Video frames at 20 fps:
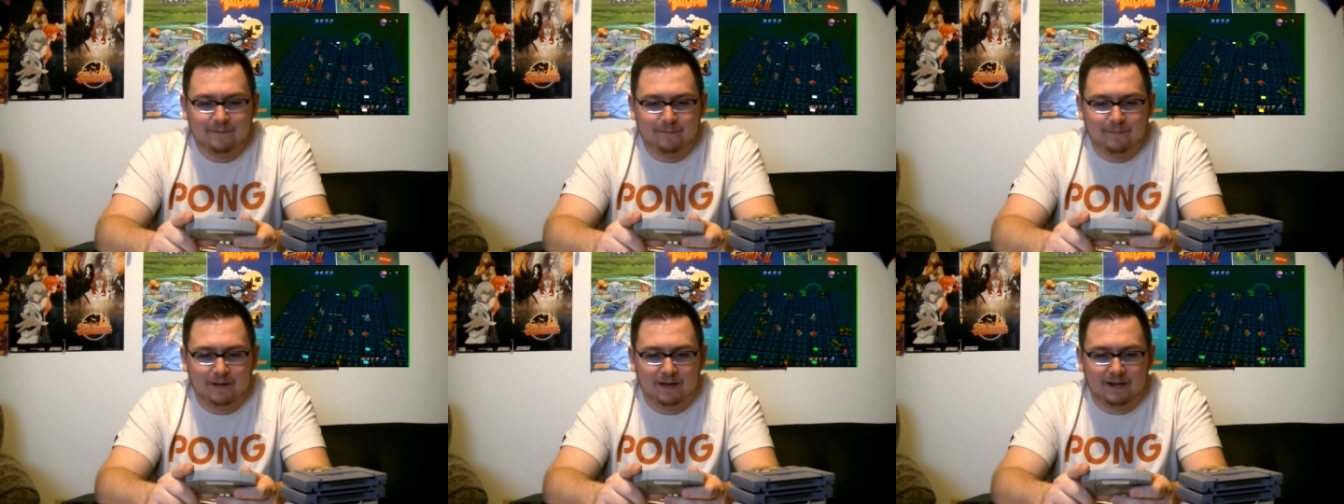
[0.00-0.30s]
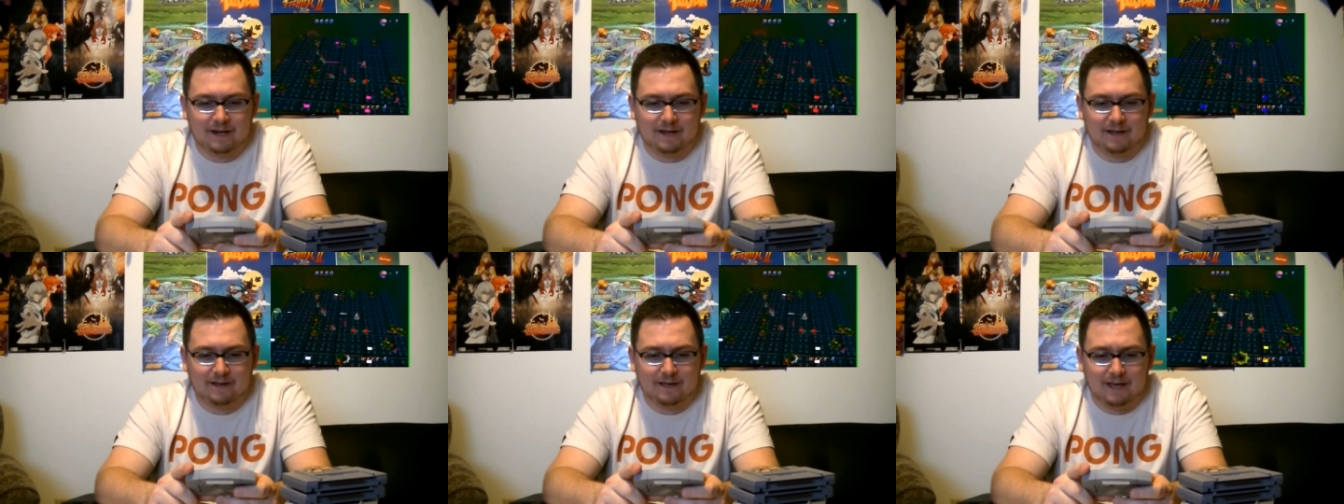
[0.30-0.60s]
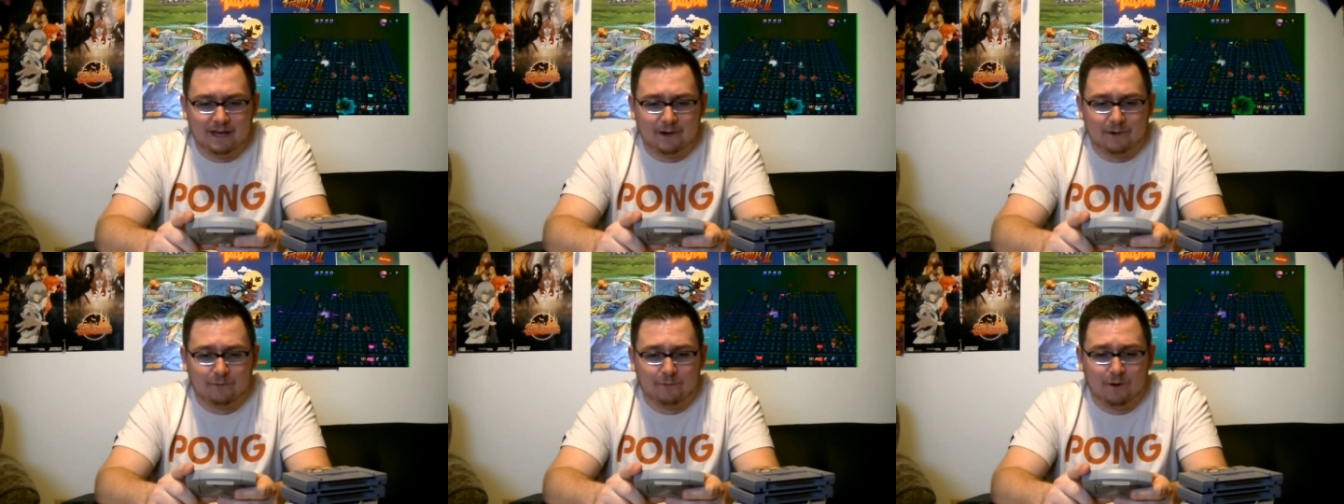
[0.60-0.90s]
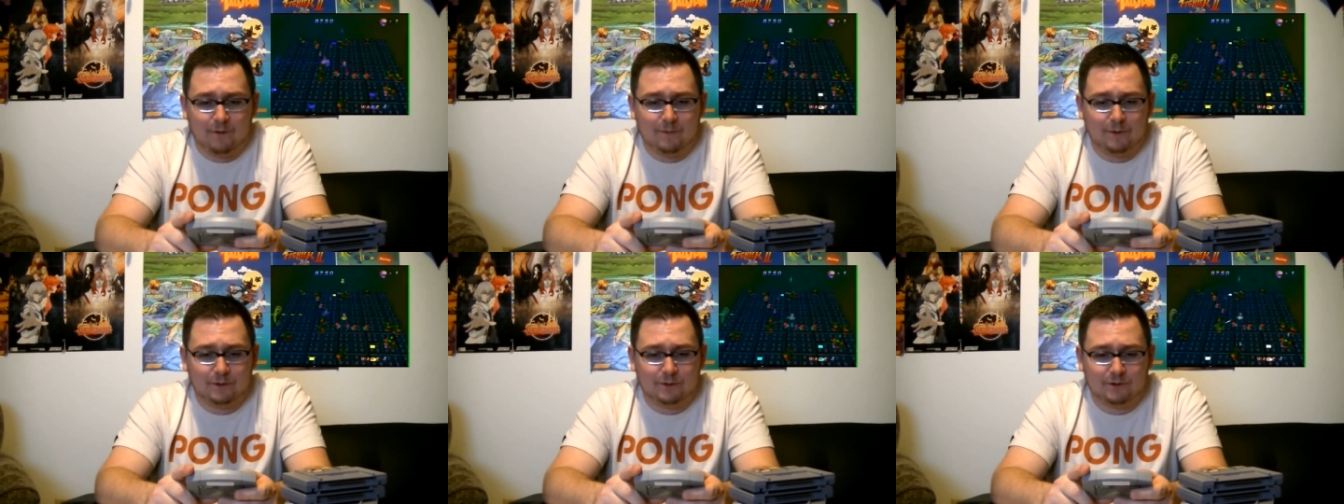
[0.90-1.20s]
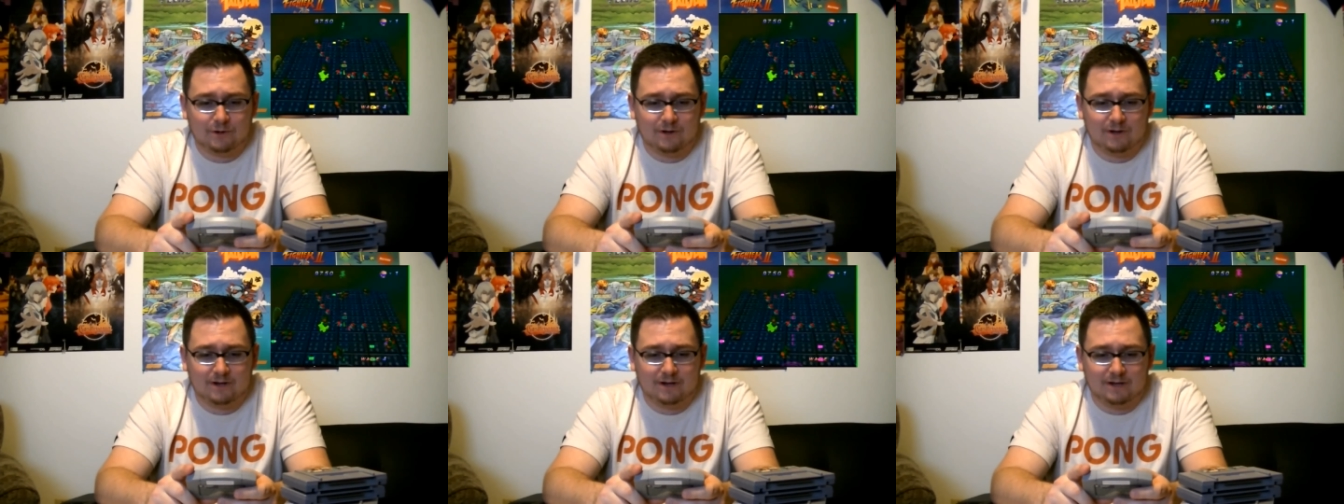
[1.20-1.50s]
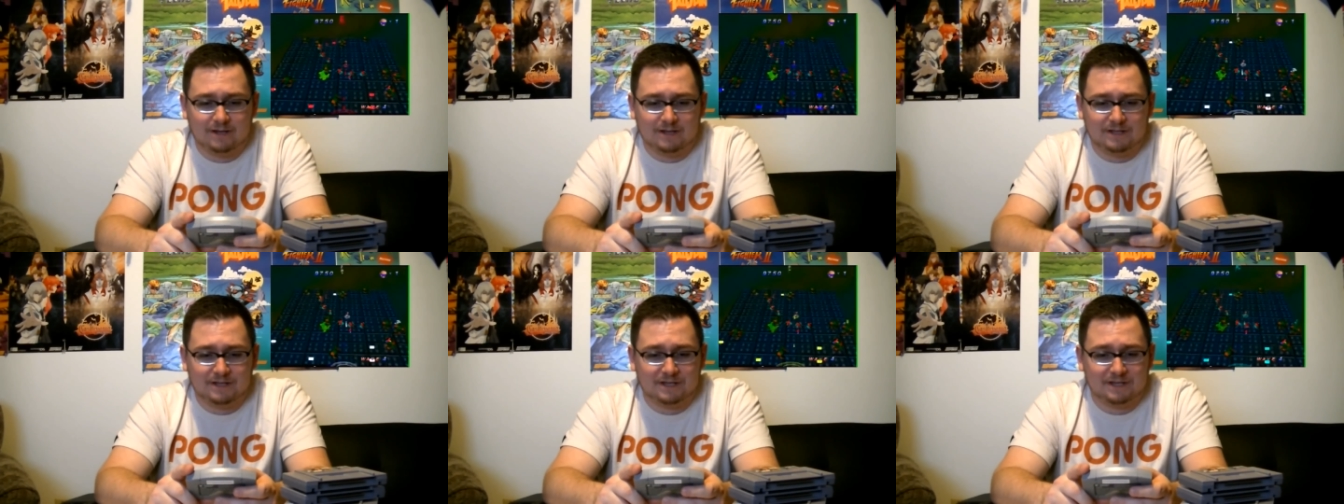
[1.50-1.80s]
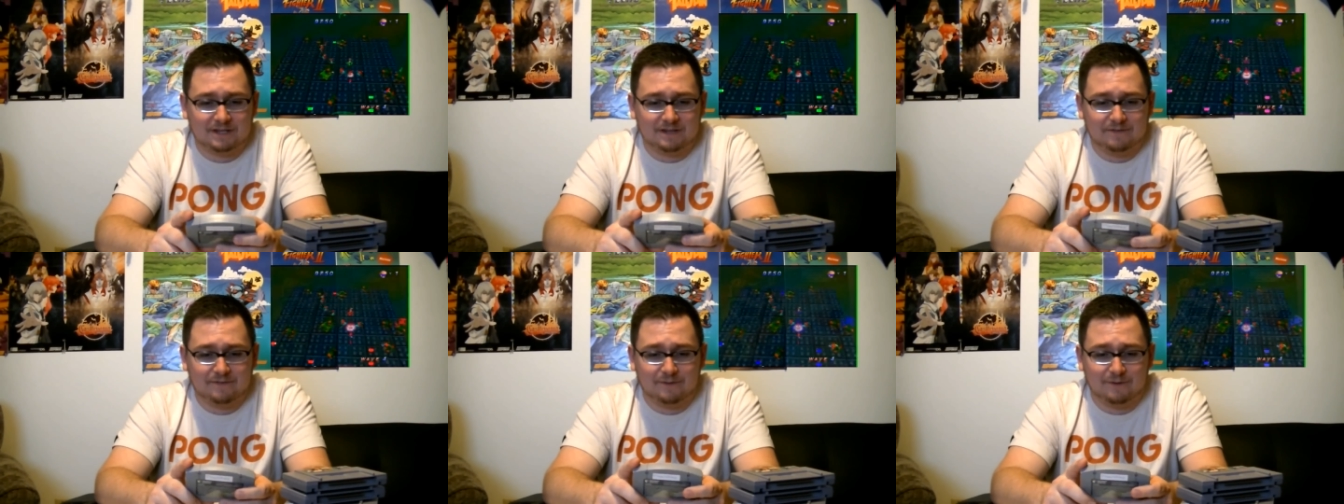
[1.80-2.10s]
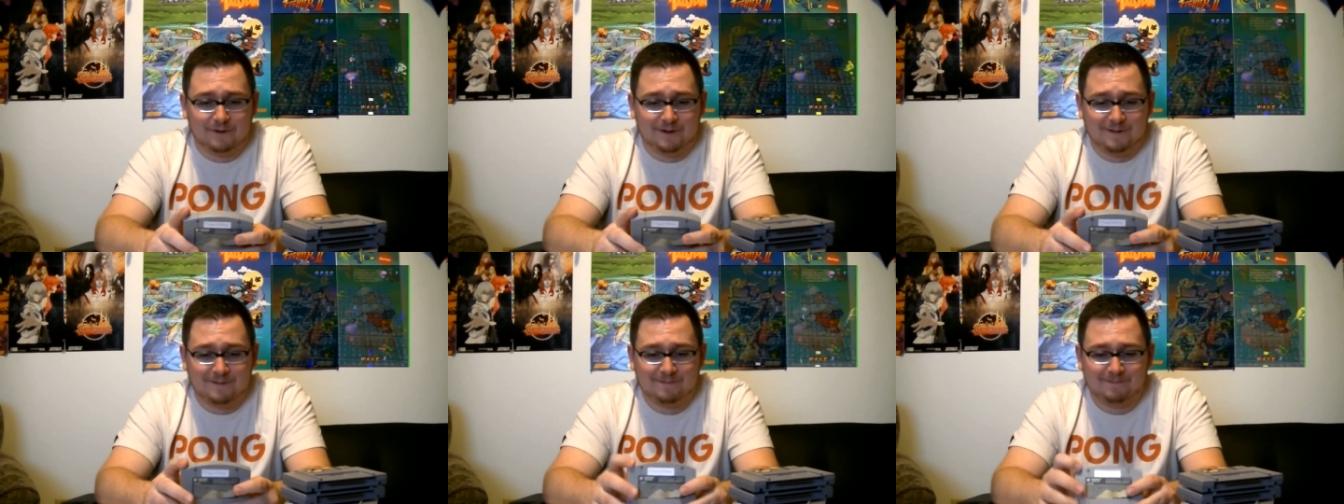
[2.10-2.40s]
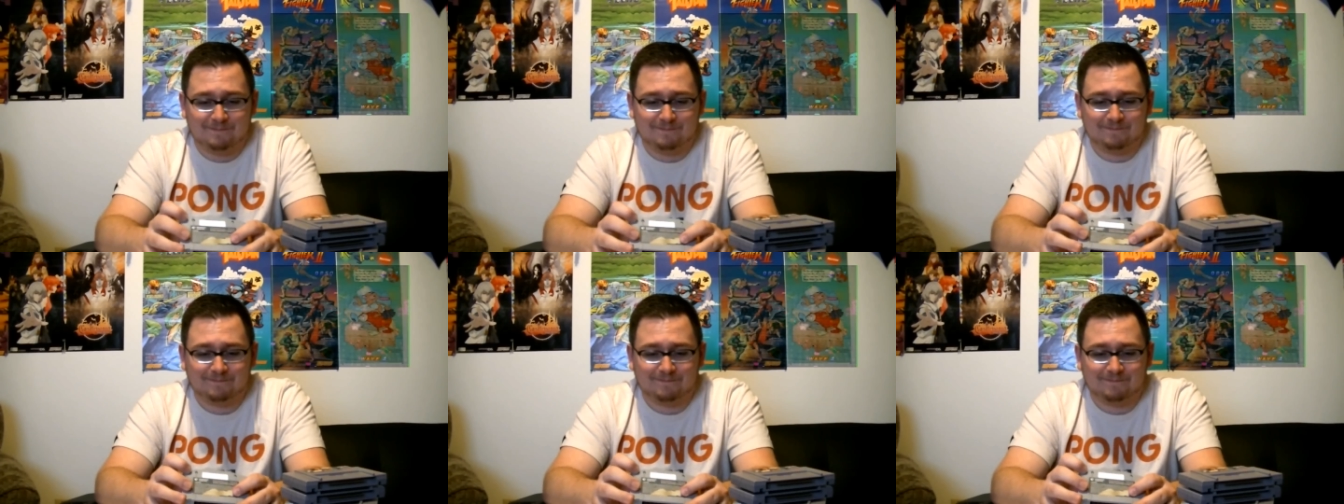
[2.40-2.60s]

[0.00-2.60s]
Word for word: But uh, yeah, Robotron 64.